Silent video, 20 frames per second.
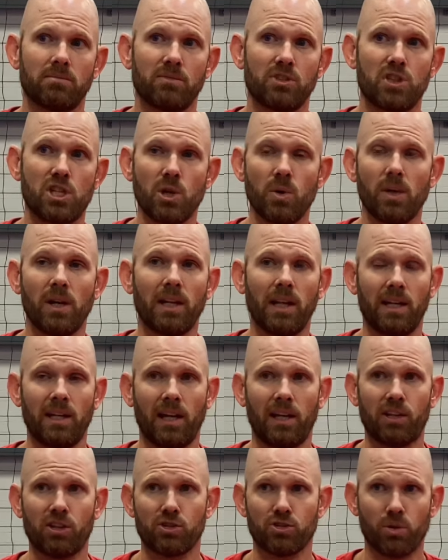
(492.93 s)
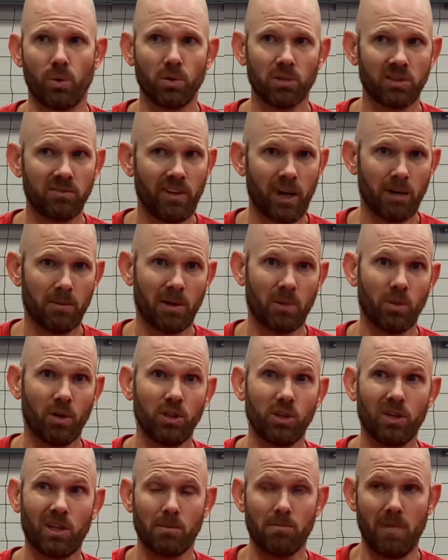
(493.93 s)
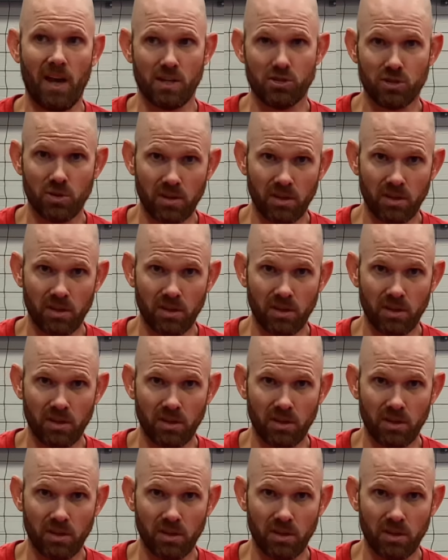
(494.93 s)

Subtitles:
do it in a controlled environment where you can measure